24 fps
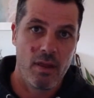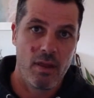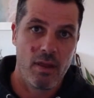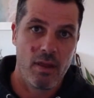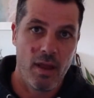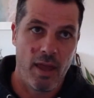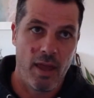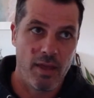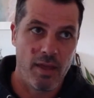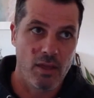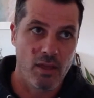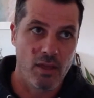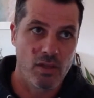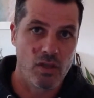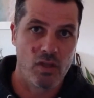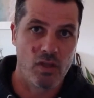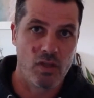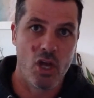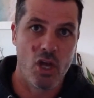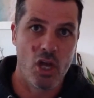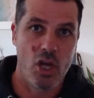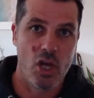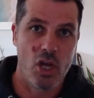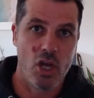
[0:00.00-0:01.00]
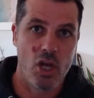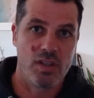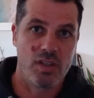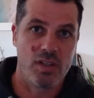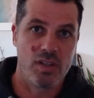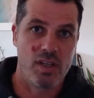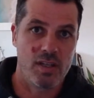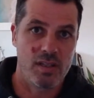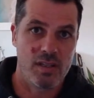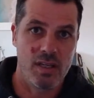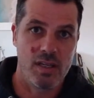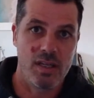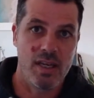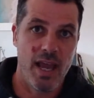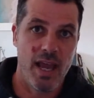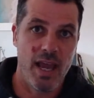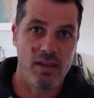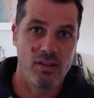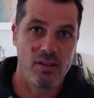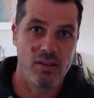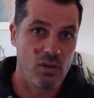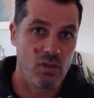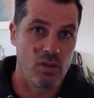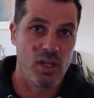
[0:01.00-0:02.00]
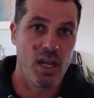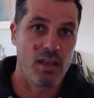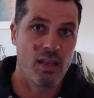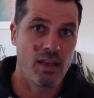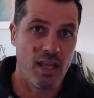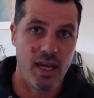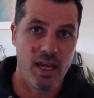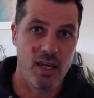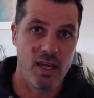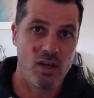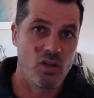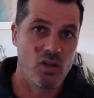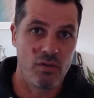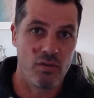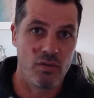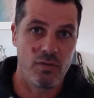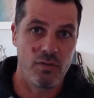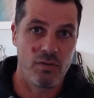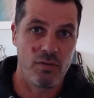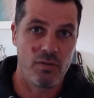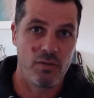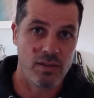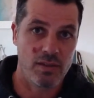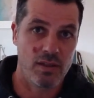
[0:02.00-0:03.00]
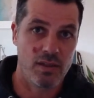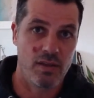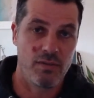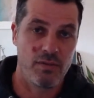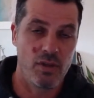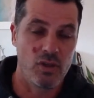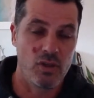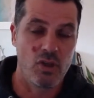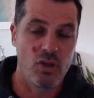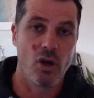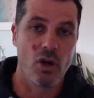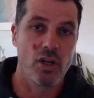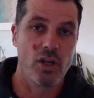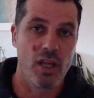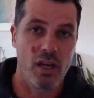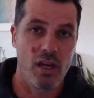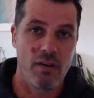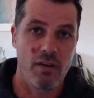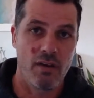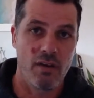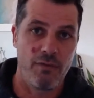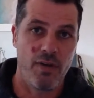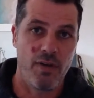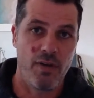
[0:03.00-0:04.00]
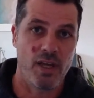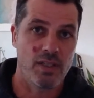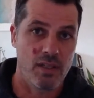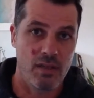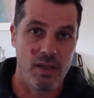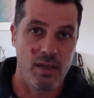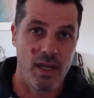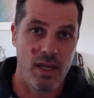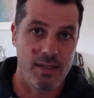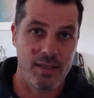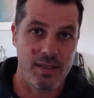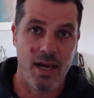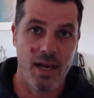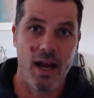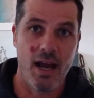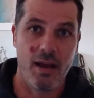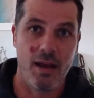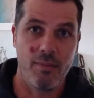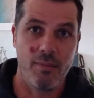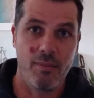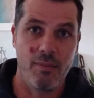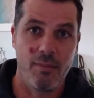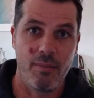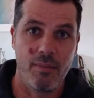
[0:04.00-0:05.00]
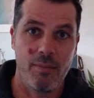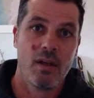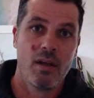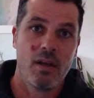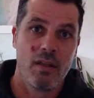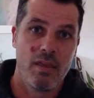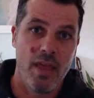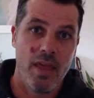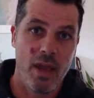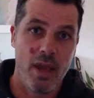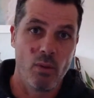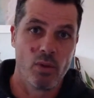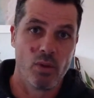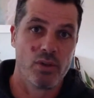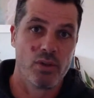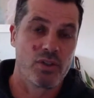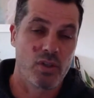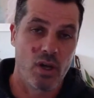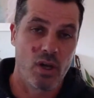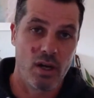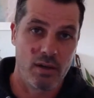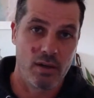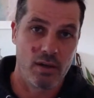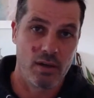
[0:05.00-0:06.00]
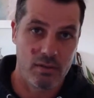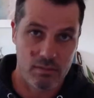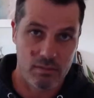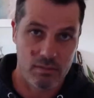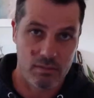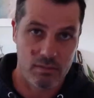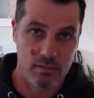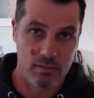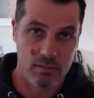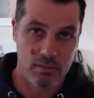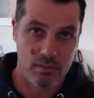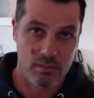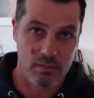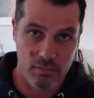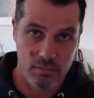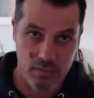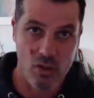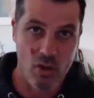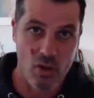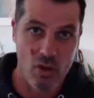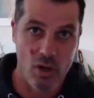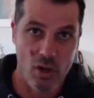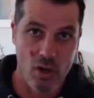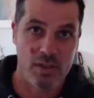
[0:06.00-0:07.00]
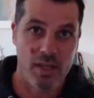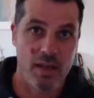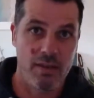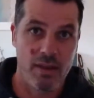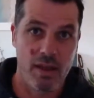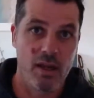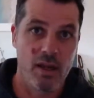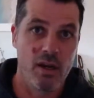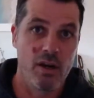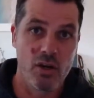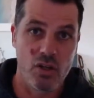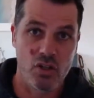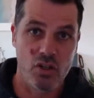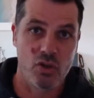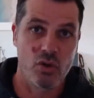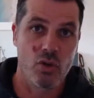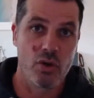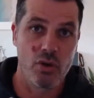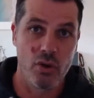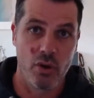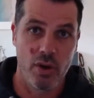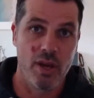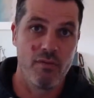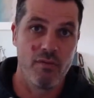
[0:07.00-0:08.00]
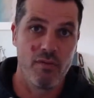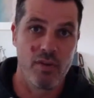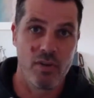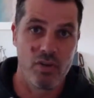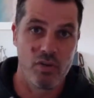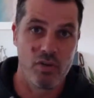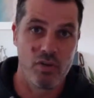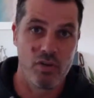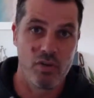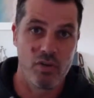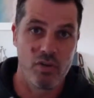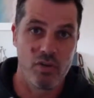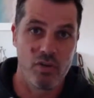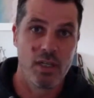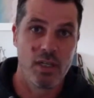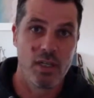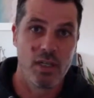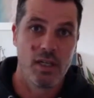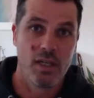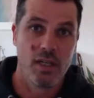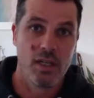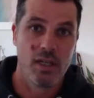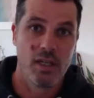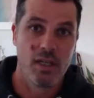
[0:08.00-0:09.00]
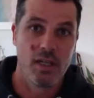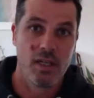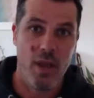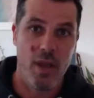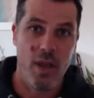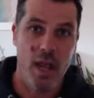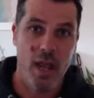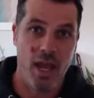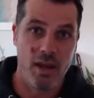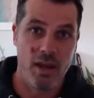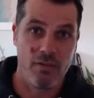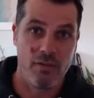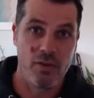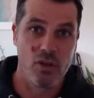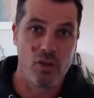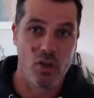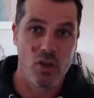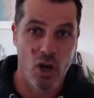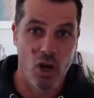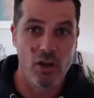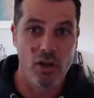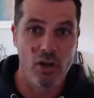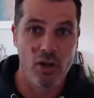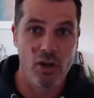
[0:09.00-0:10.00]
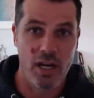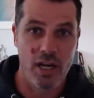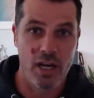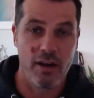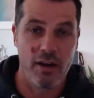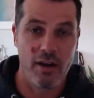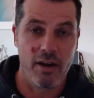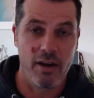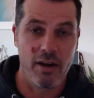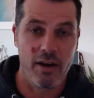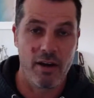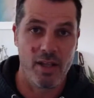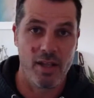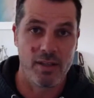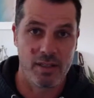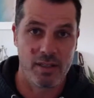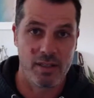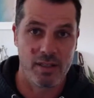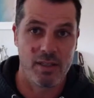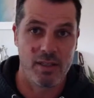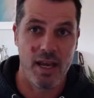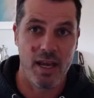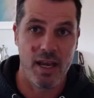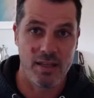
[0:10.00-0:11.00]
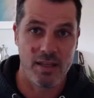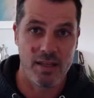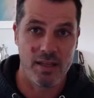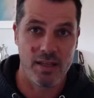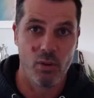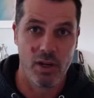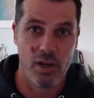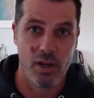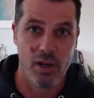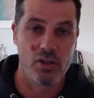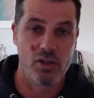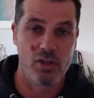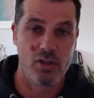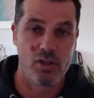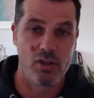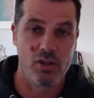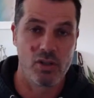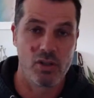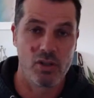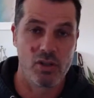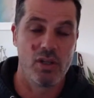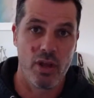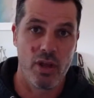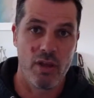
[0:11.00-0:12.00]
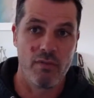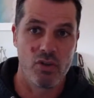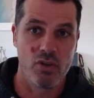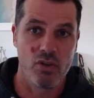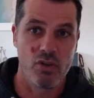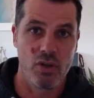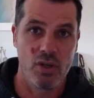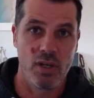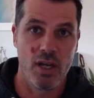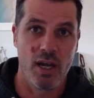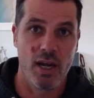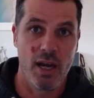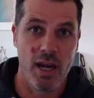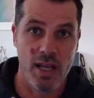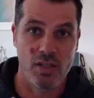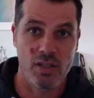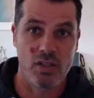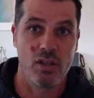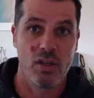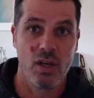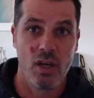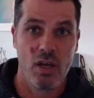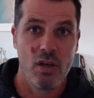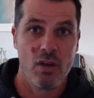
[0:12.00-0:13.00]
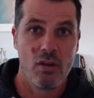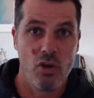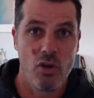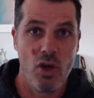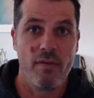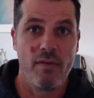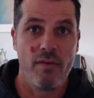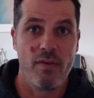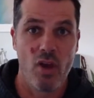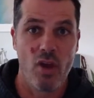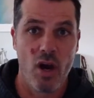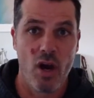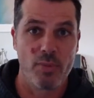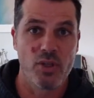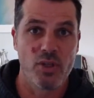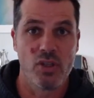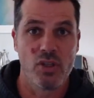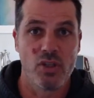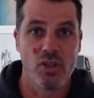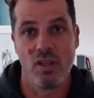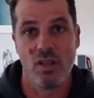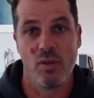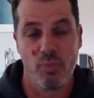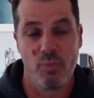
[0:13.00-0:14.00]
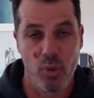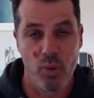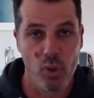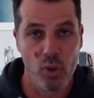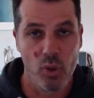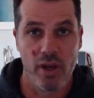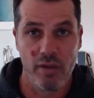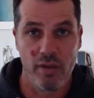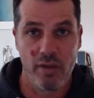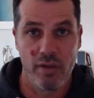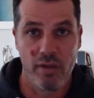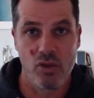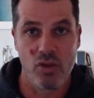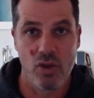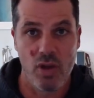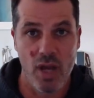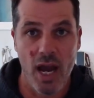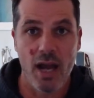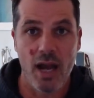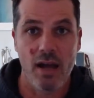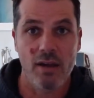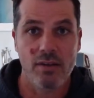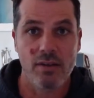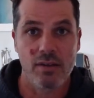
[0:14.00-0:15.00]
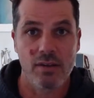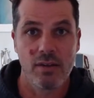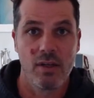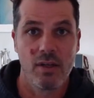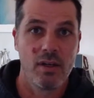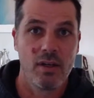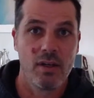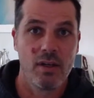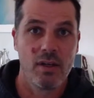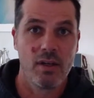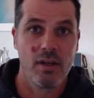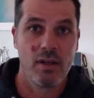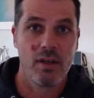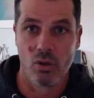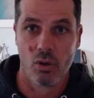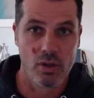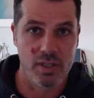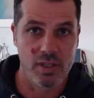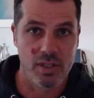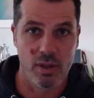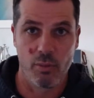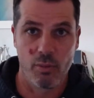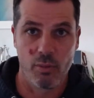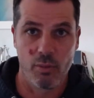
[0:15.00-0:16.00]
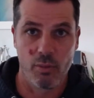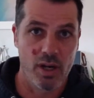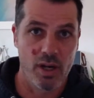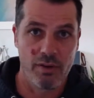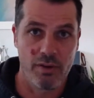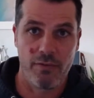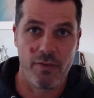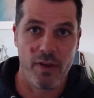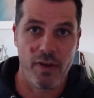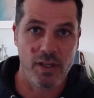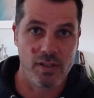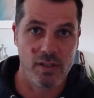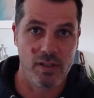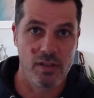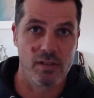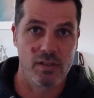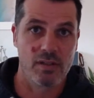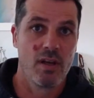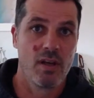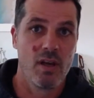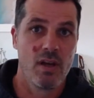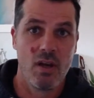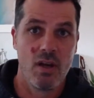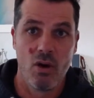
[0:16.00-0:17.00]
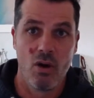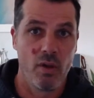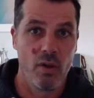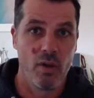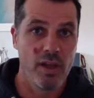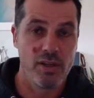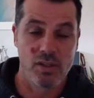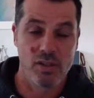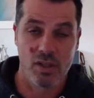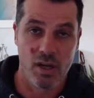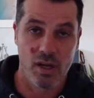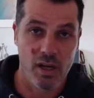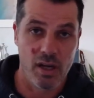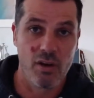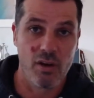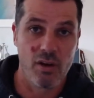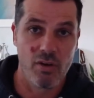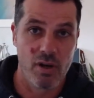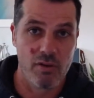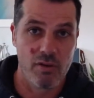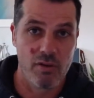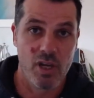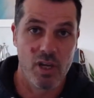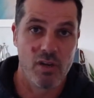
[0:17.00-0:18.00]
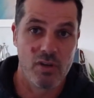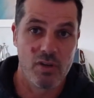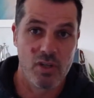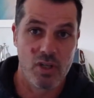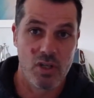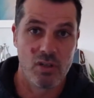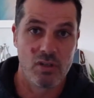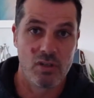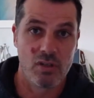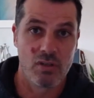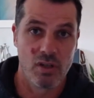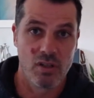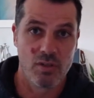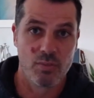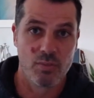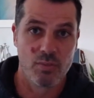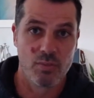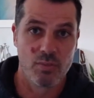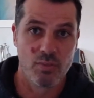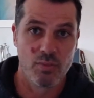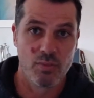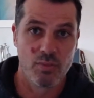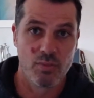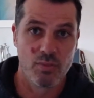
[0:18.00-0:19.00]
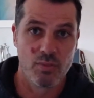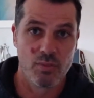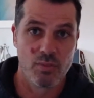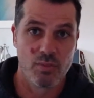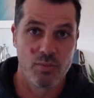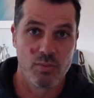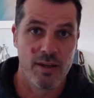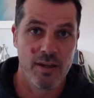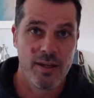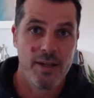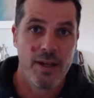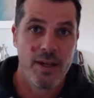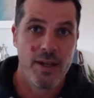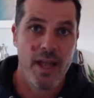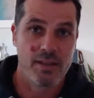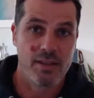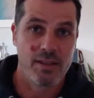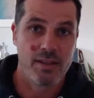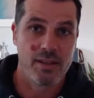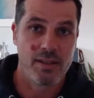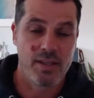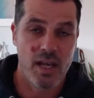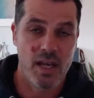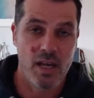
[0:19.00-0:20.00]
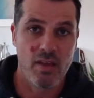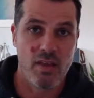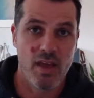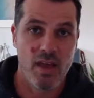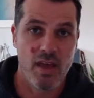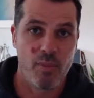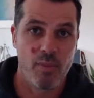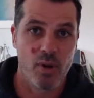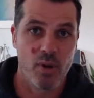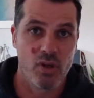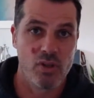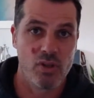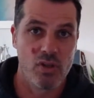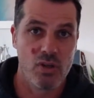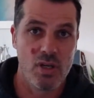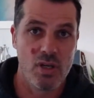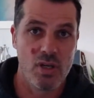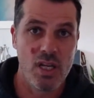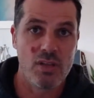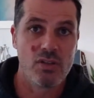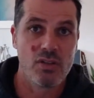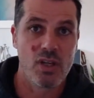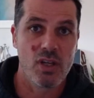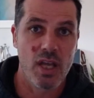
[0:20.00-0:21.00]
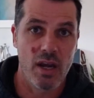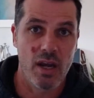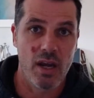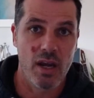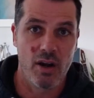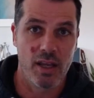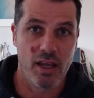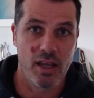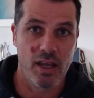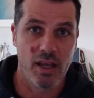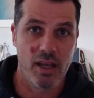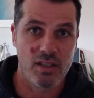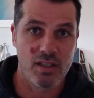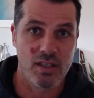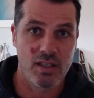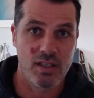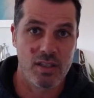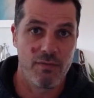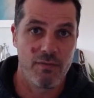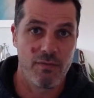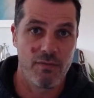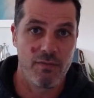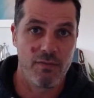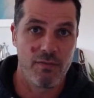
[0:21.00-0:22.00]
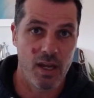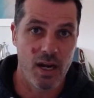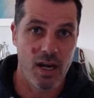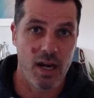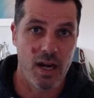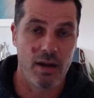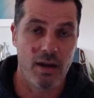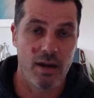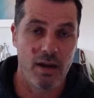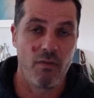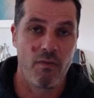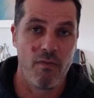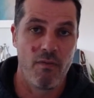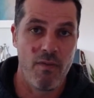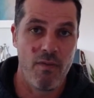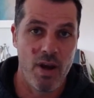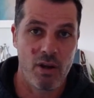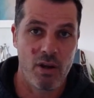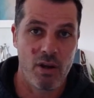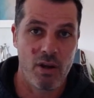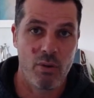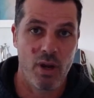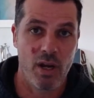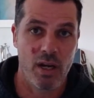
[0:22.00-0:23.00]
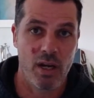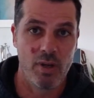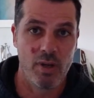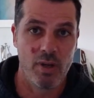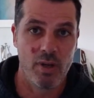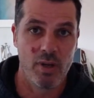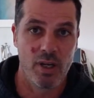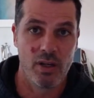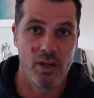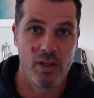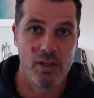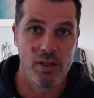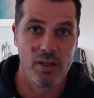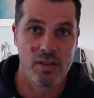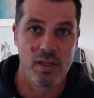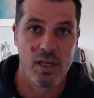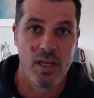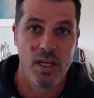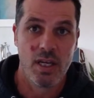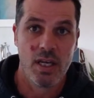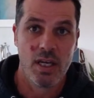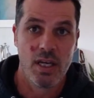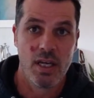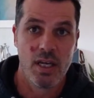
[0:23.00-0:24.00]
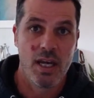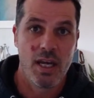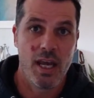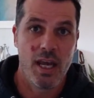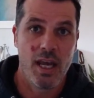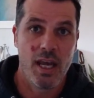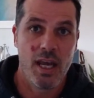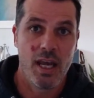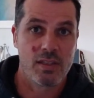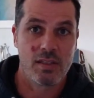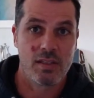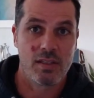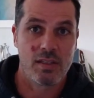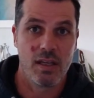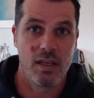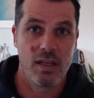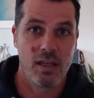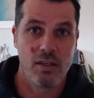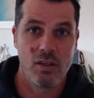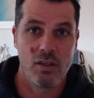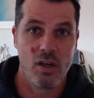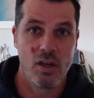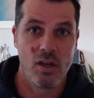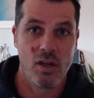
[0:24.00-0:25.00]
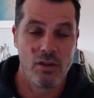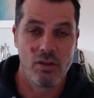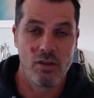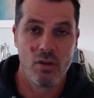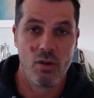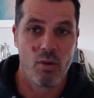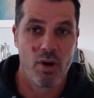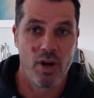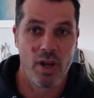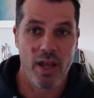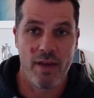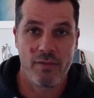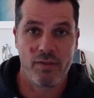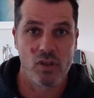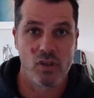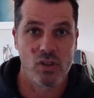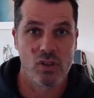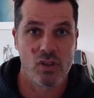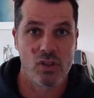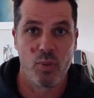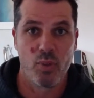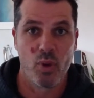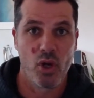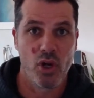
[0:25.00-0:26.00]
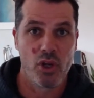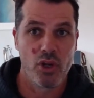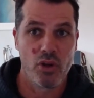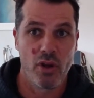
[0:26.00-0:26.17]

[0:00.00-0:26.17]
I think it's 30 to 60 days to get that issue fixed. If you don't get it fixed in that time, they will start sending you notices saying they're going to destroy your inventory. And if you don't clear it up in that 60 days, they will literally destroy your inventory, unless you have the option to either pull your inventory out and store it somewhere while you fix this, or they're just going to get rid of your inventory. So it's pretty severe. And I tell you that because you need to get on and get this thing figured out very quickly, because you don't want to have to start pulling